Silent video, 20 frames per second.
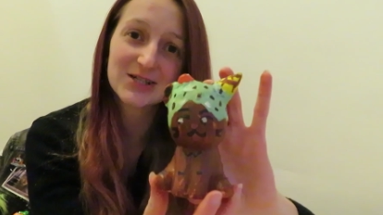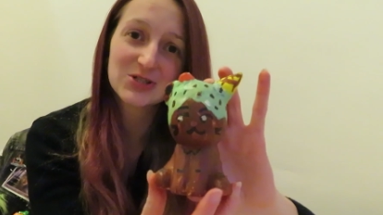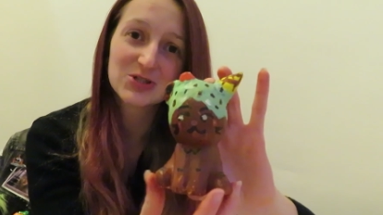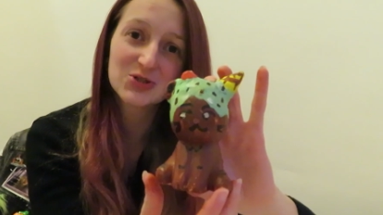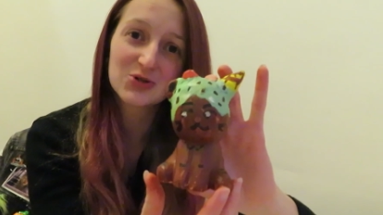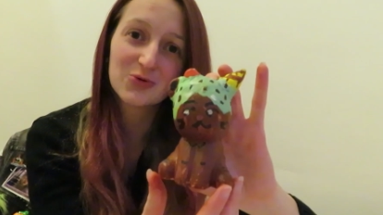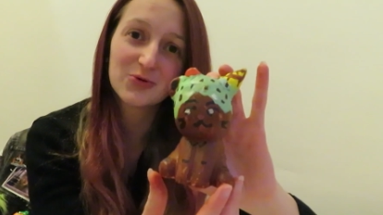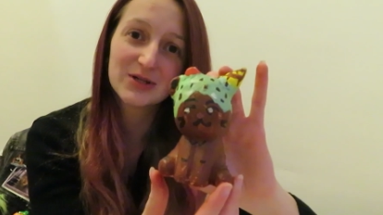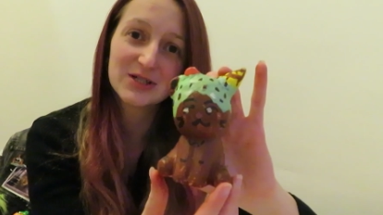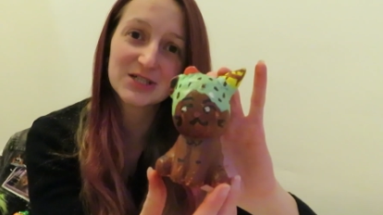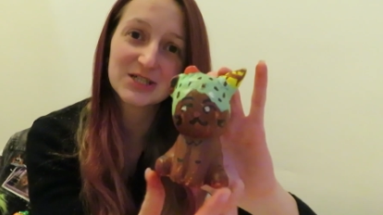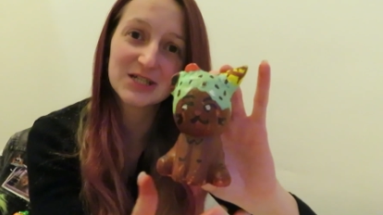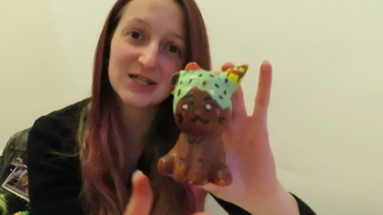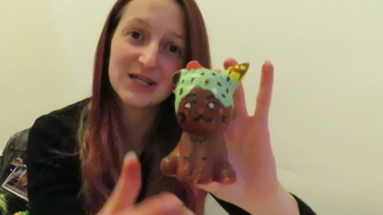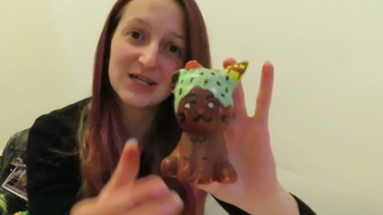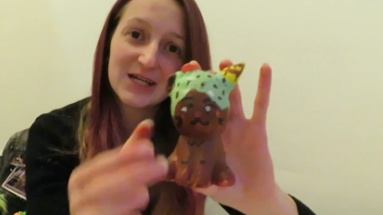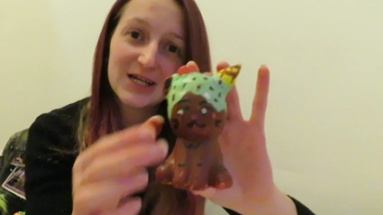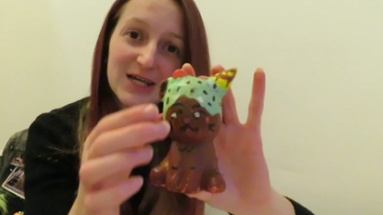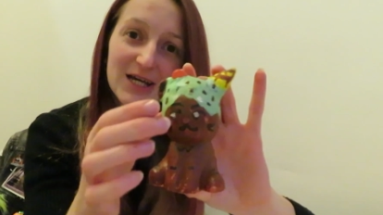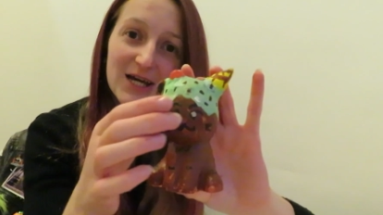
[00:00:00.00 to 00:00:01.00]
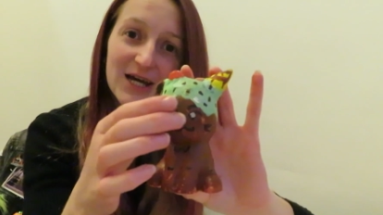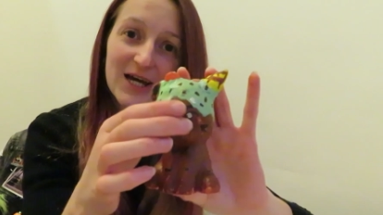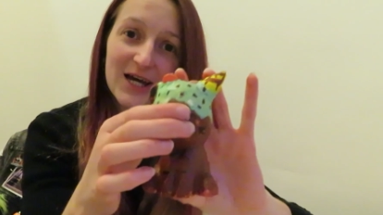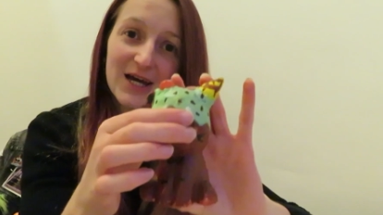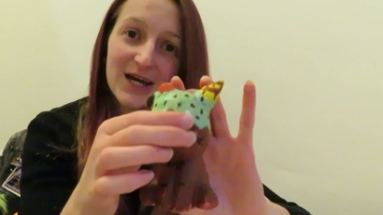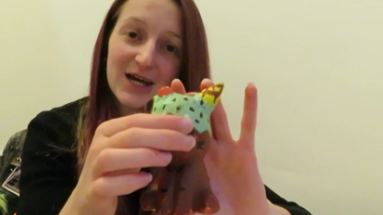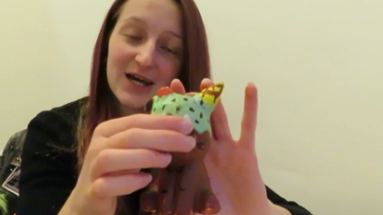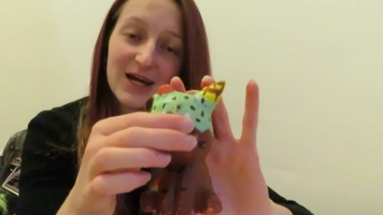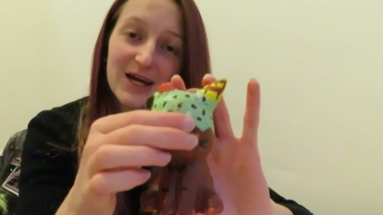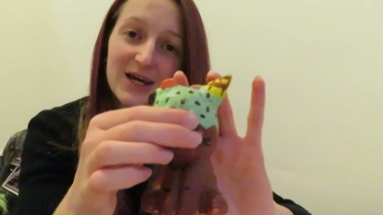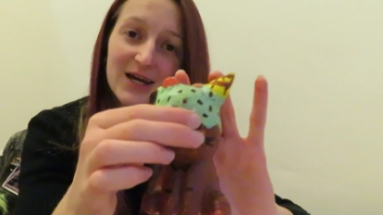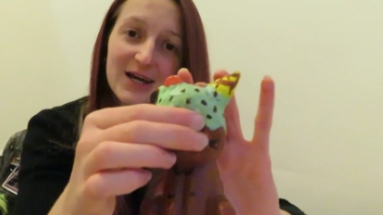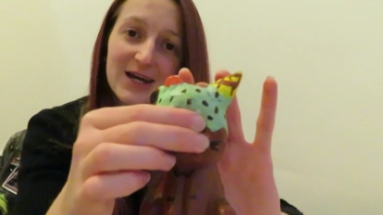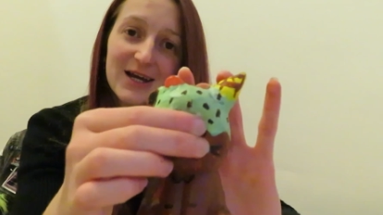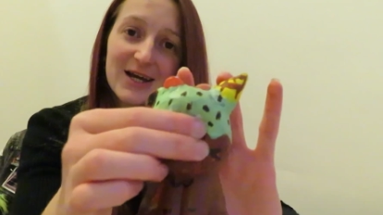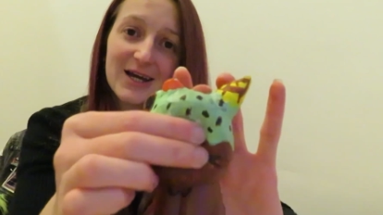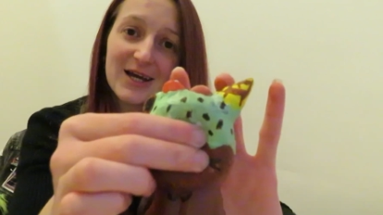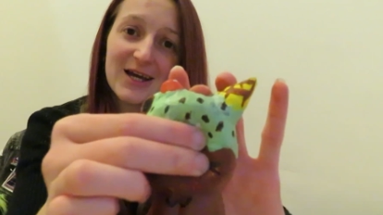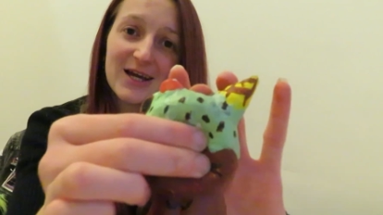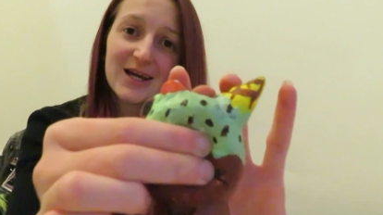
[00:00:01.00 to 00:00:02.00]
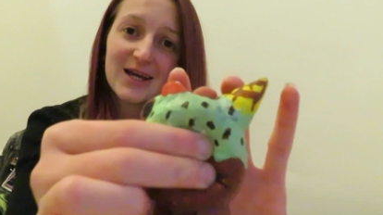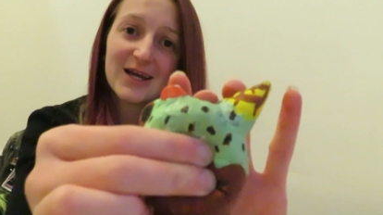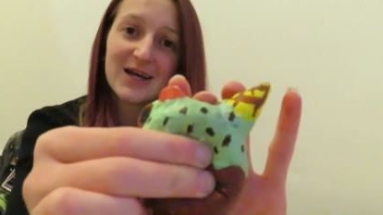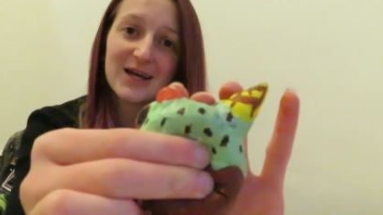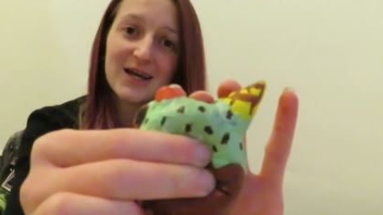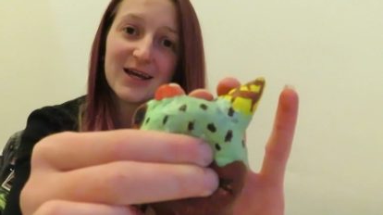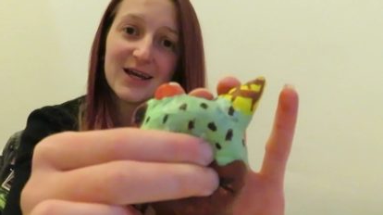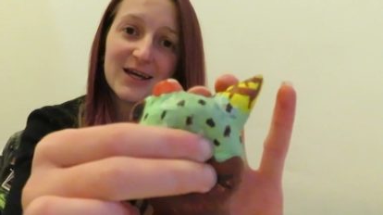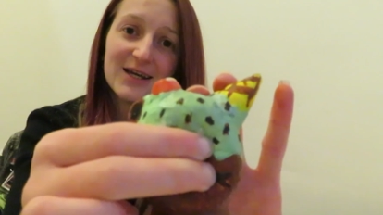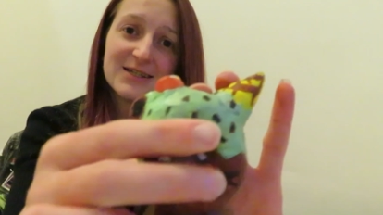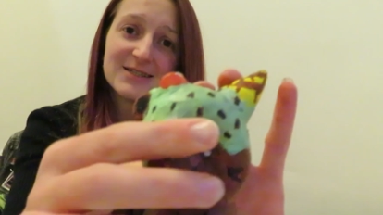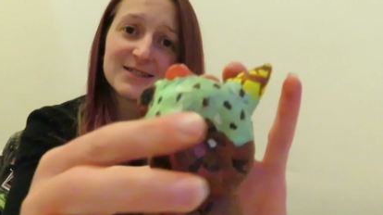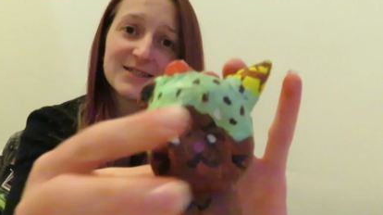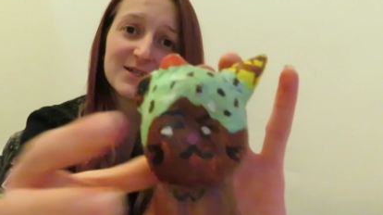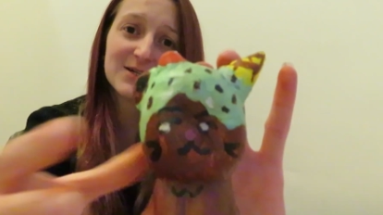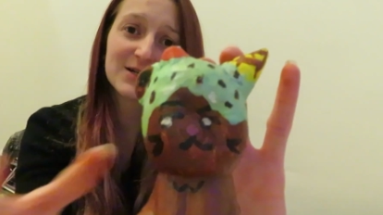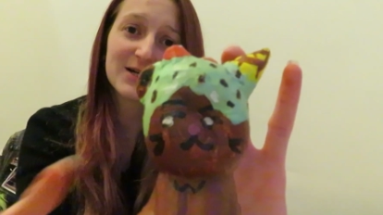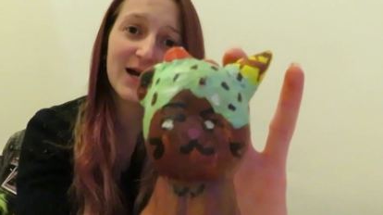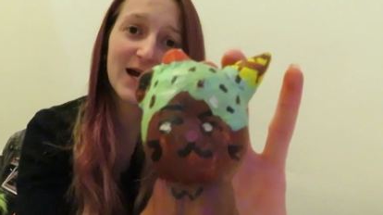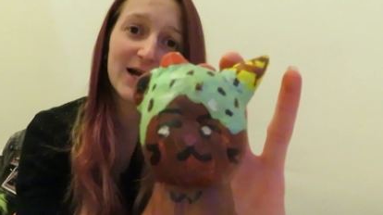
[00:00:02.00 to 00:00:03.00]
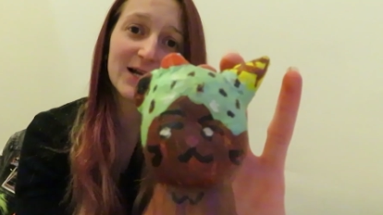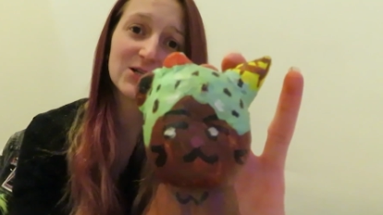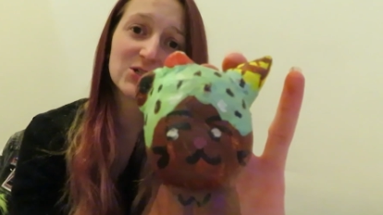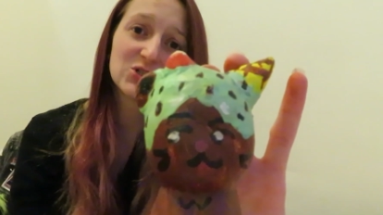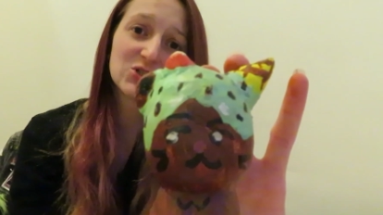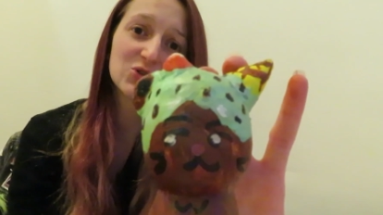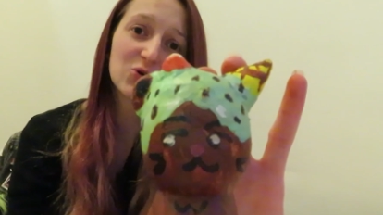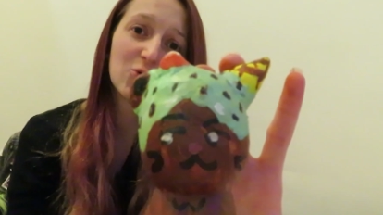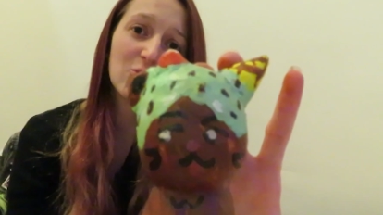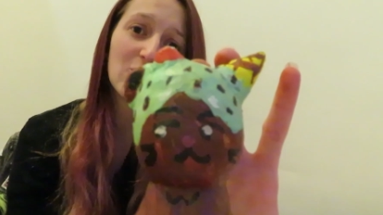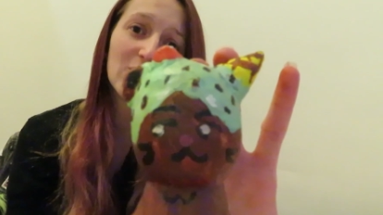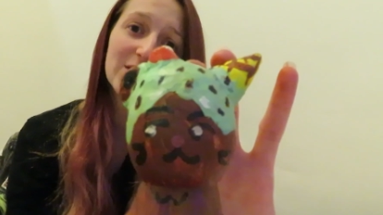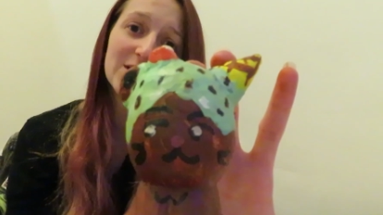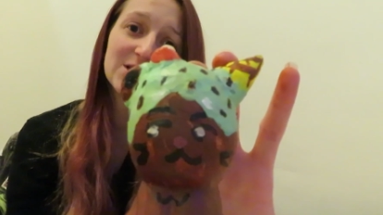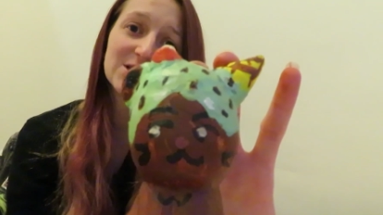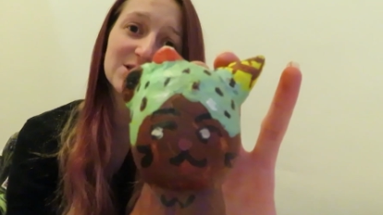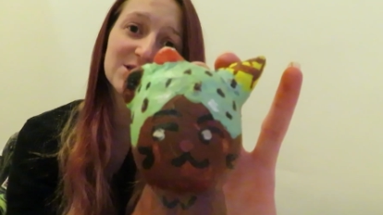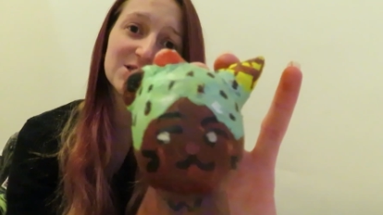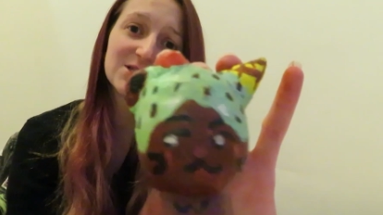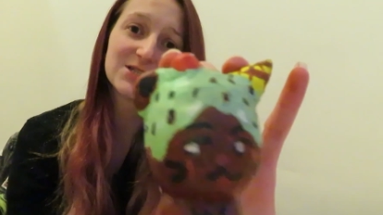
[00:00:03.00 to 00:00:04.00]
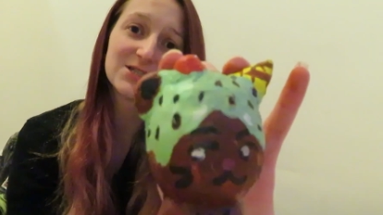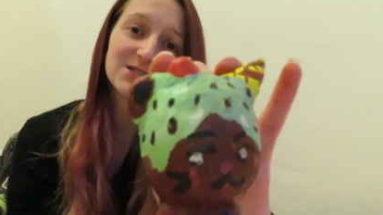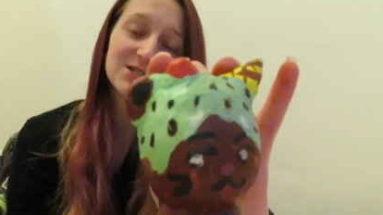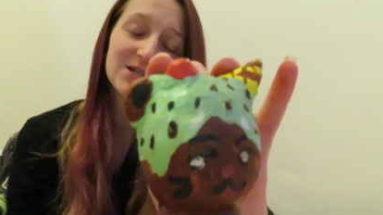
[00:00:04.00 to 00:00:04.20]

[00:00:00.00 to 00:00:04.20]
squishy. He's still kind of squished.